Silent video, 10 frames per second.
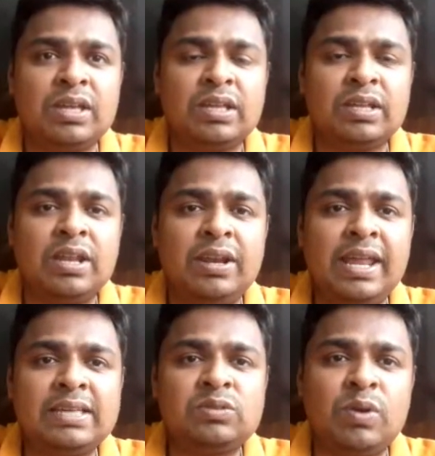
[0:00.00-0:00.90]
Now
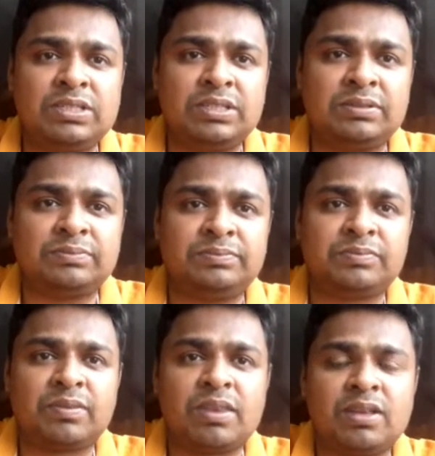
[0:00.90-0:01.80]
next question.
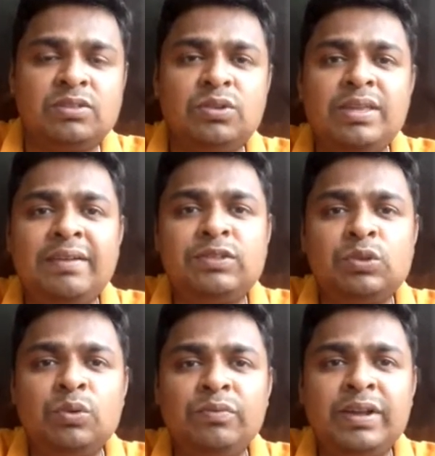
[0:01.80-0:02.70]
So they have
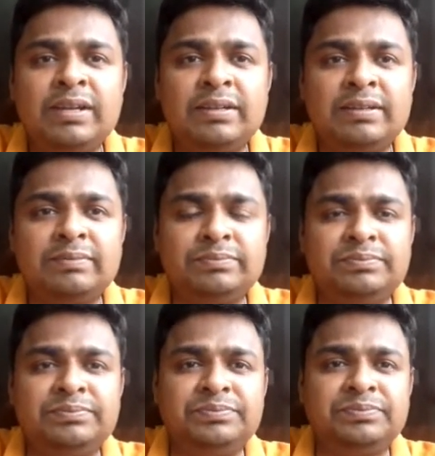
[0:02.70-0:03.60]
shown one,
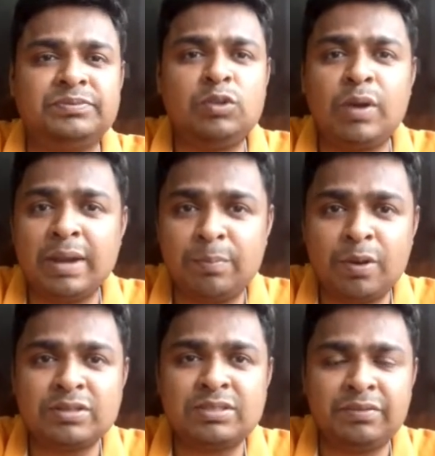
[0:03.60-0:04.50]
you can
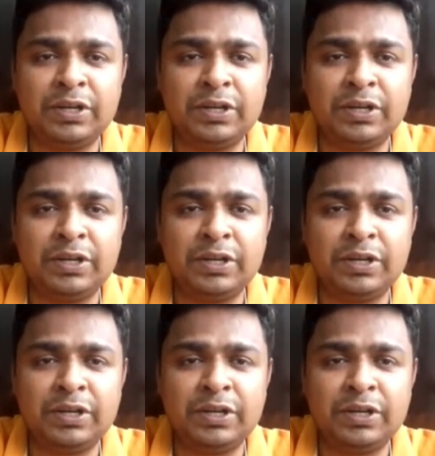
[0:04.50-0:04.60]
pause the video